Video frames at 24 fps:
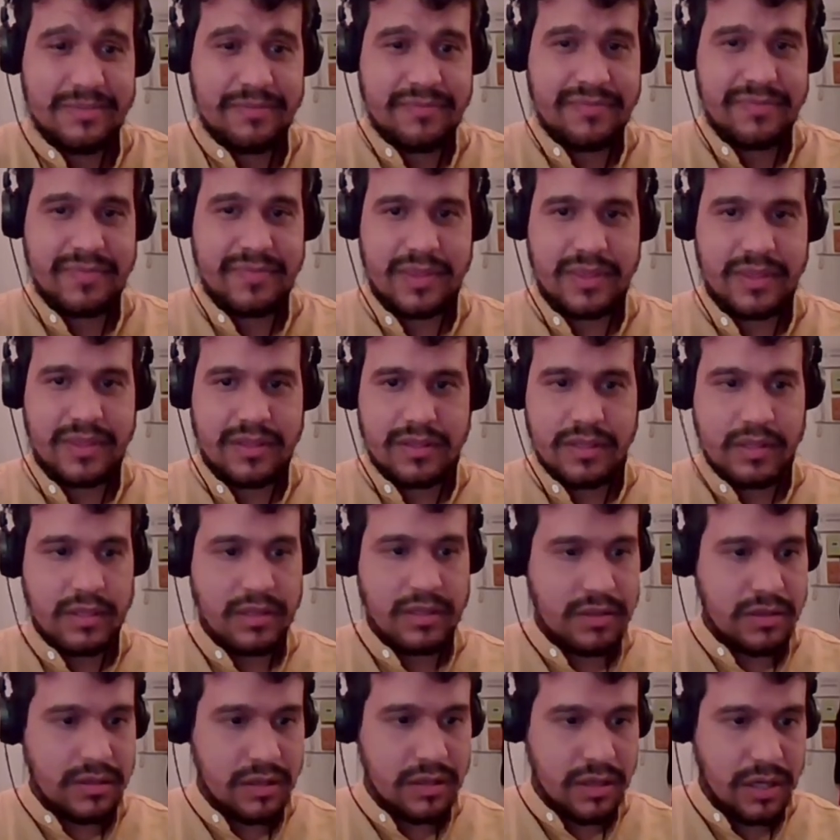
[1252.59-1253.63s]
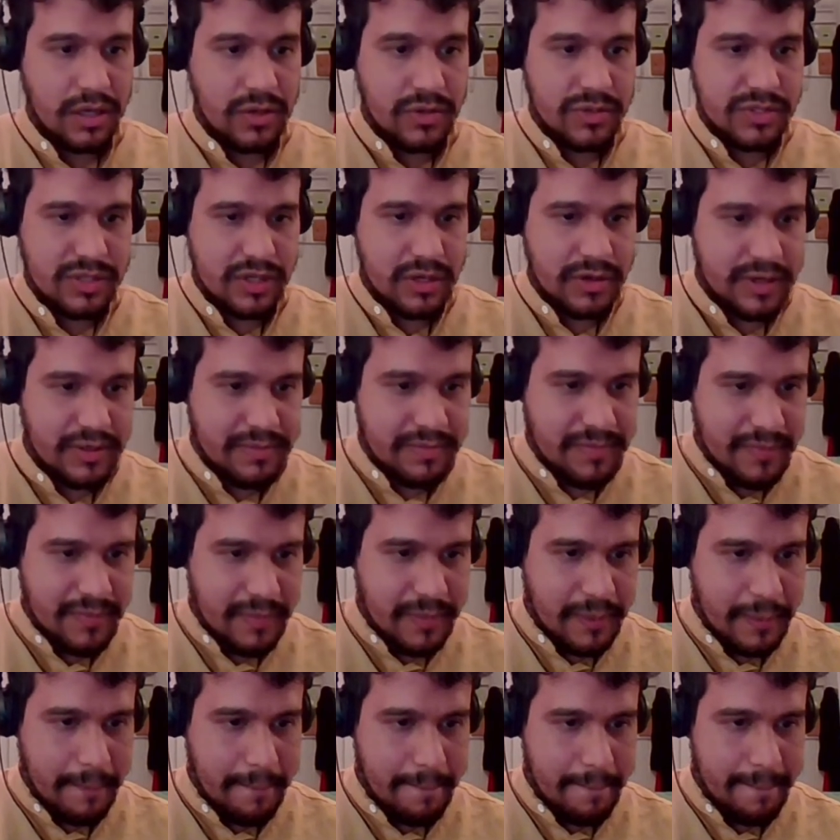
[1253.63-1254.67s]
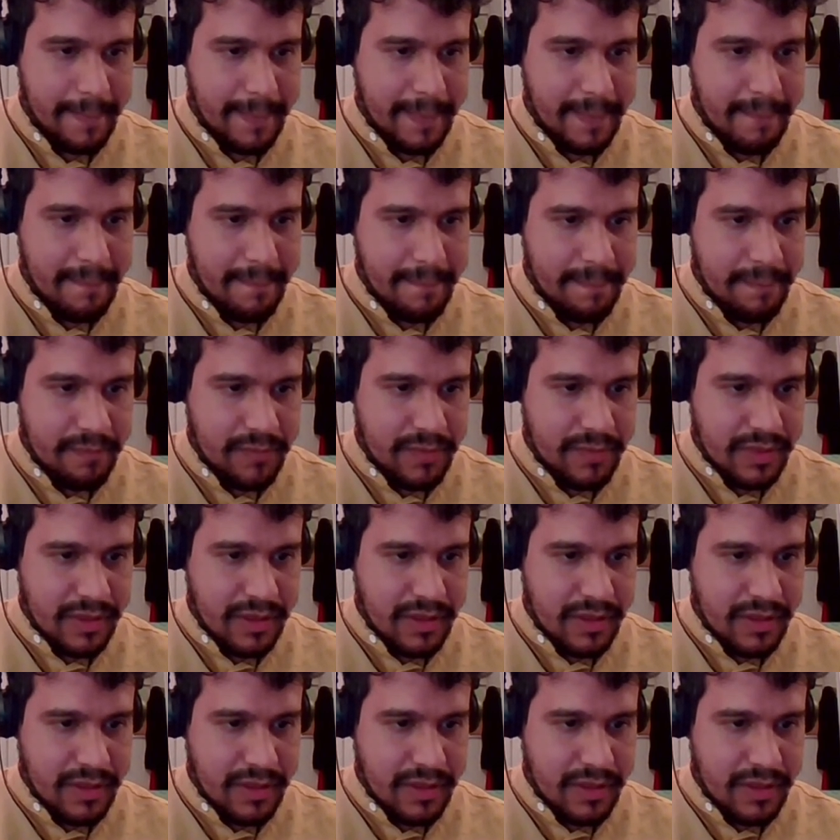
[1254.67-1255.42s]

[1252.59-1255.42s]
gone. Could be us, could be you.